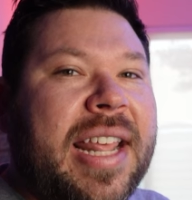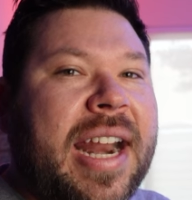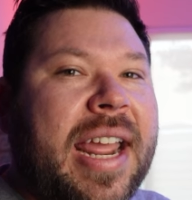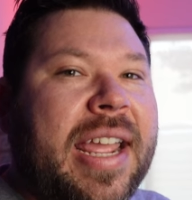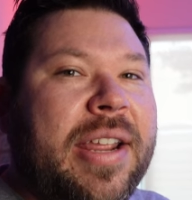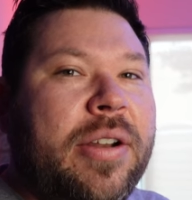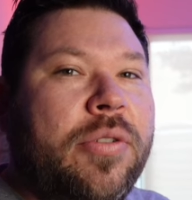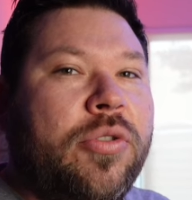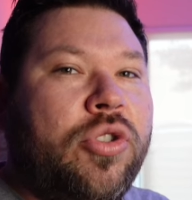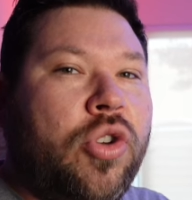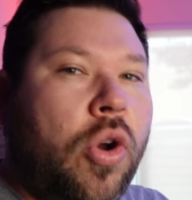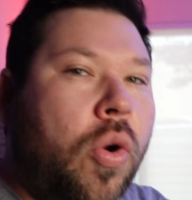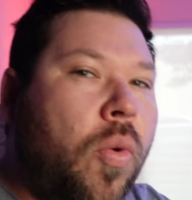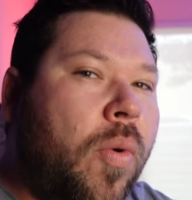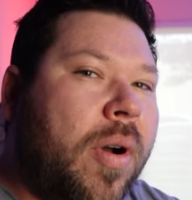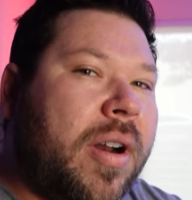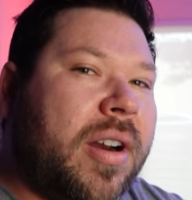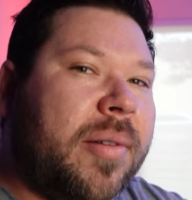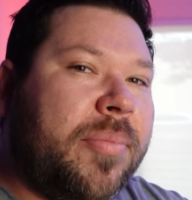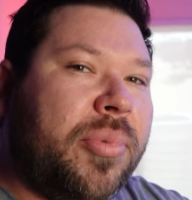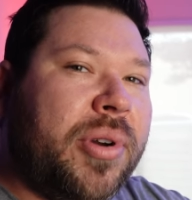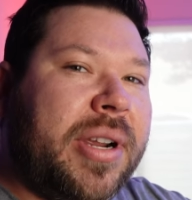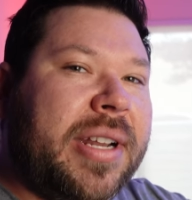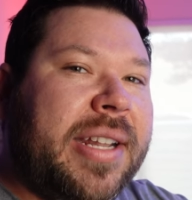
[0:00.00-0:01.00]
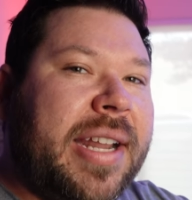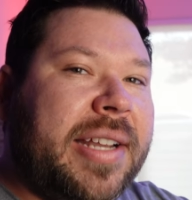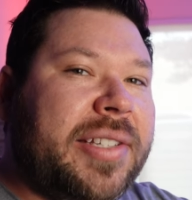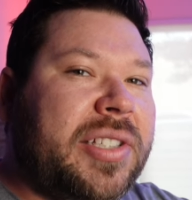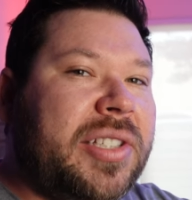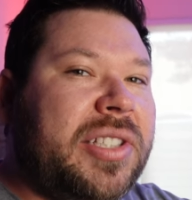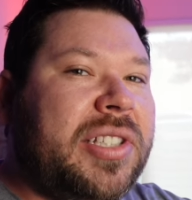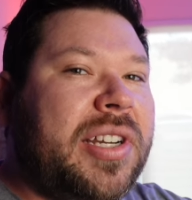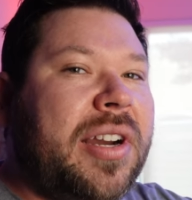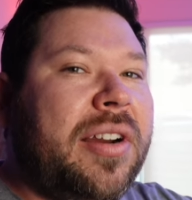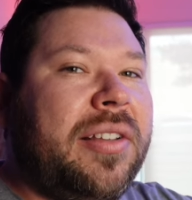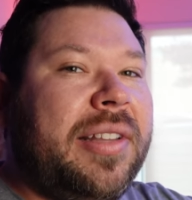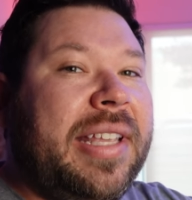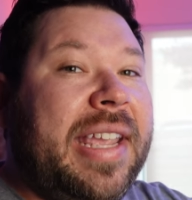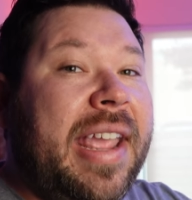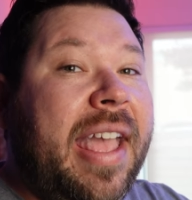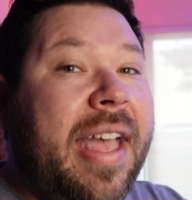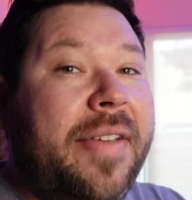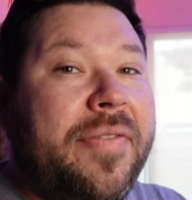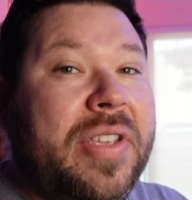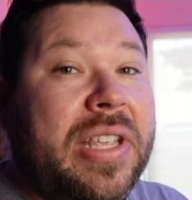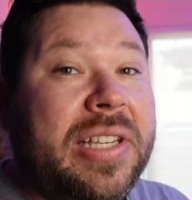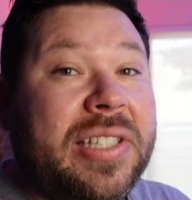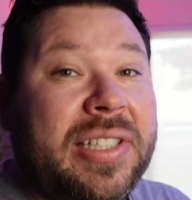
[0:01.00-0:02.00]
that I don't wanna bring necessarily
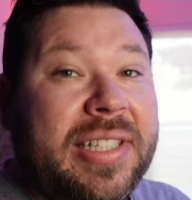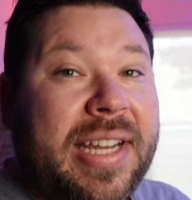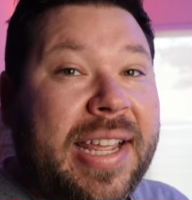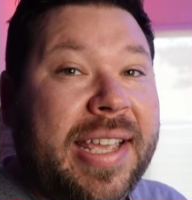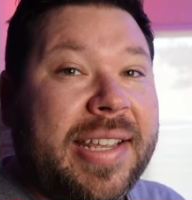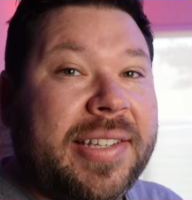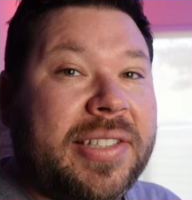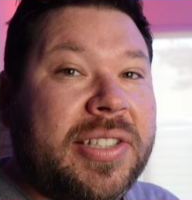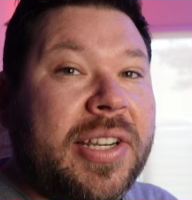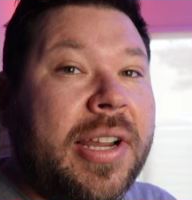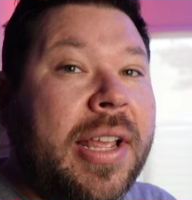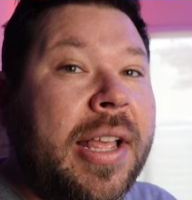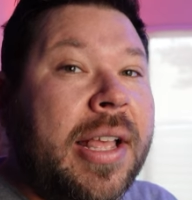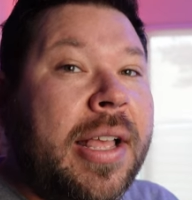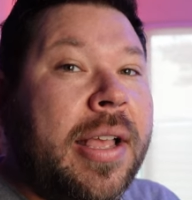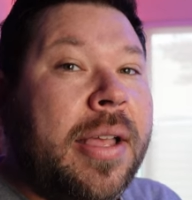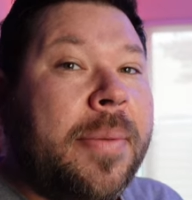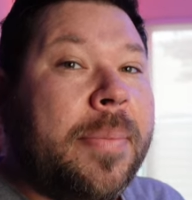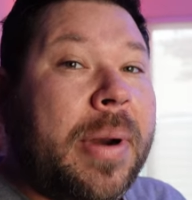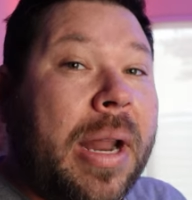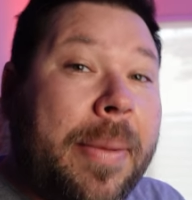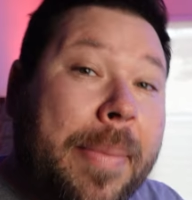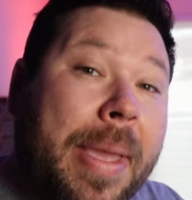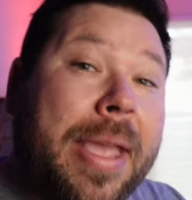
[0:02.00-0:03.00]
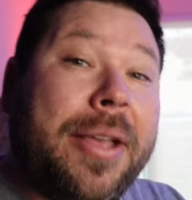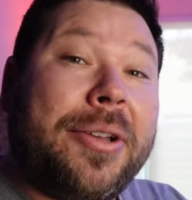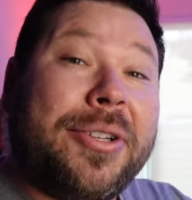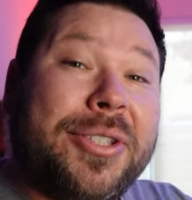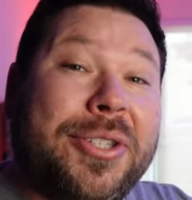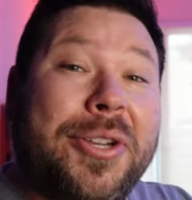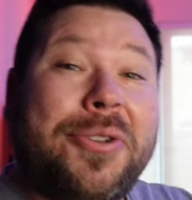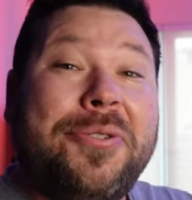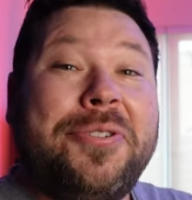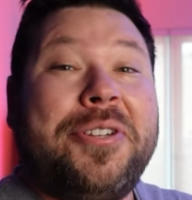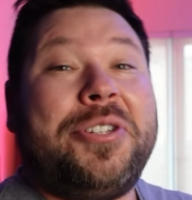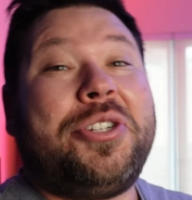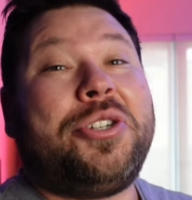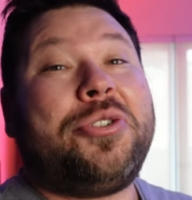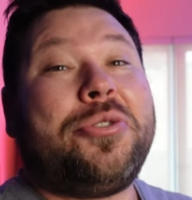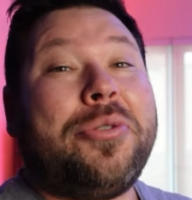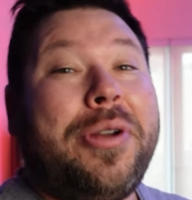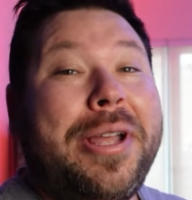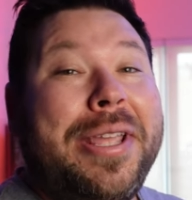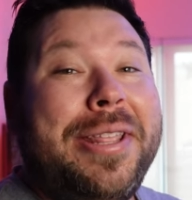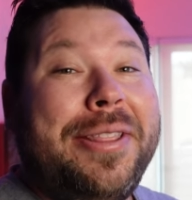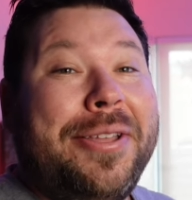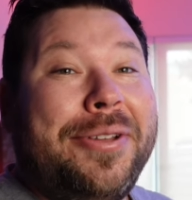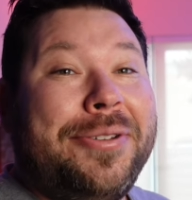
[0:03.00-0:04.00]
heavy sticks. But I may also
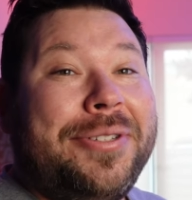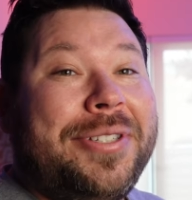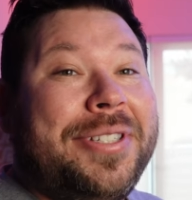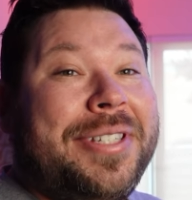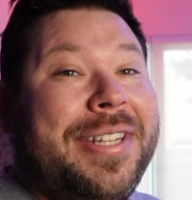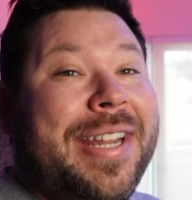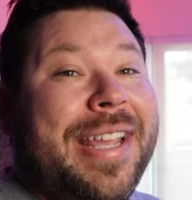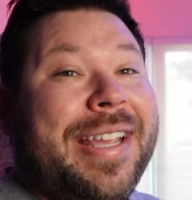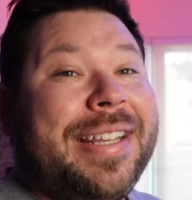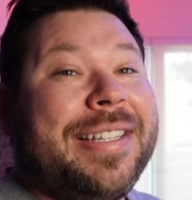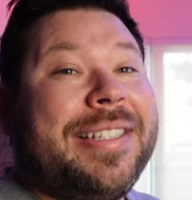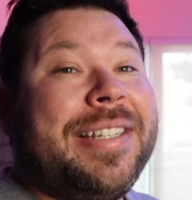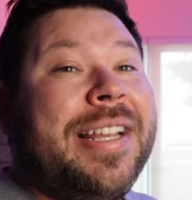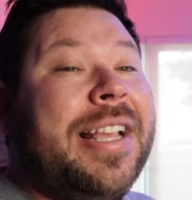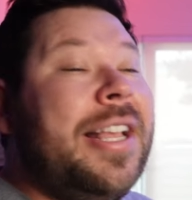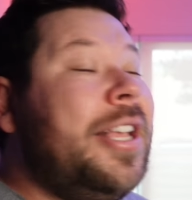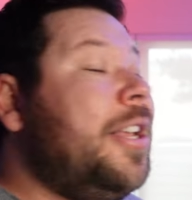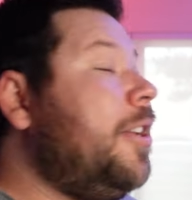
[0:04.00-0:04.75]
destroy those sticks.